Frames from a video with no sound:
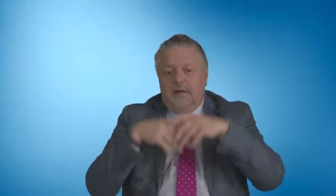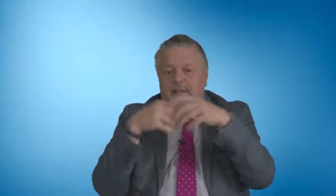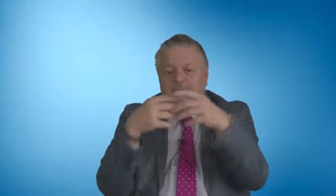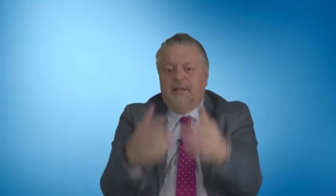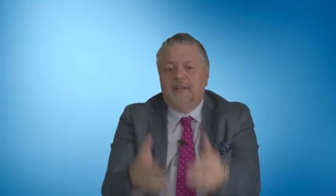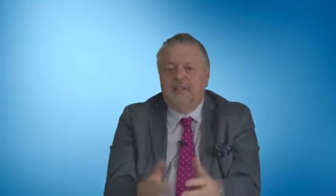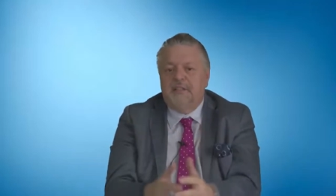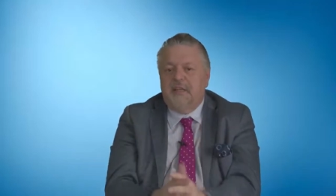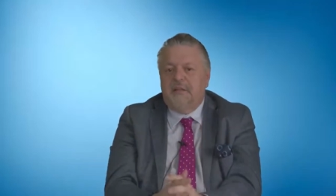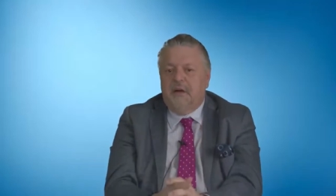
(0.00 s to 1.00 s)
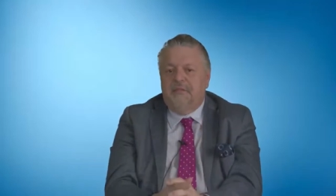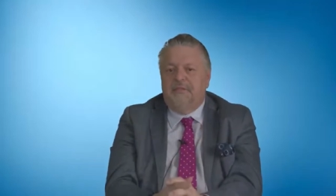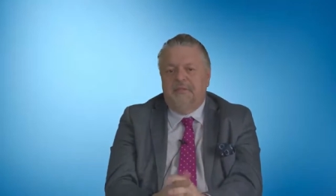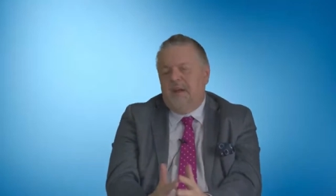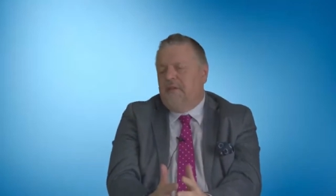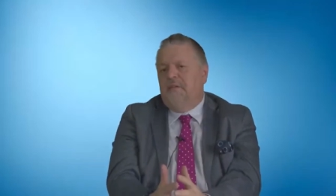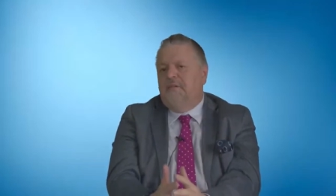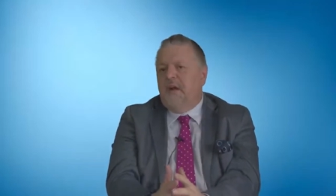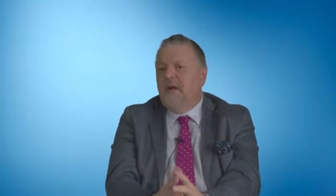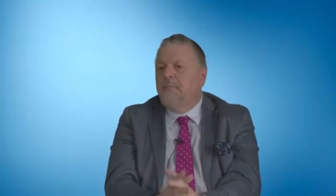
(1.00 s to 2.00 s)
interventions that are very,
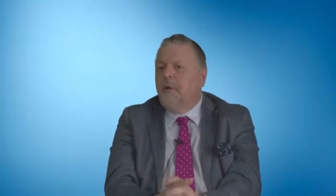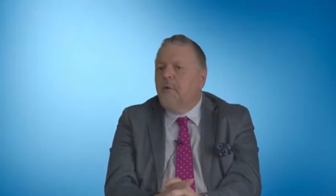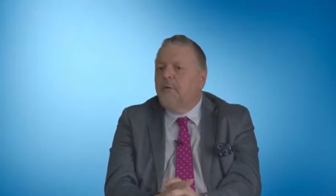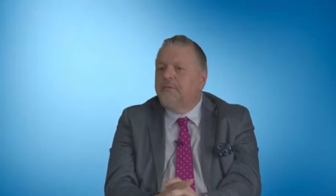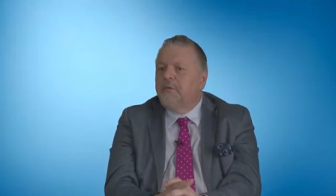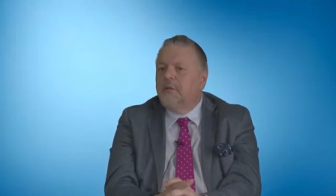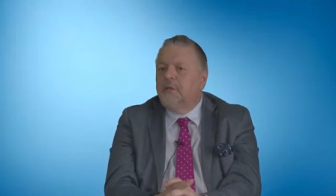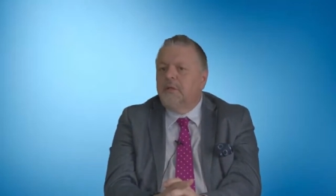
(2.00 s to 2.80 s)
very powerful.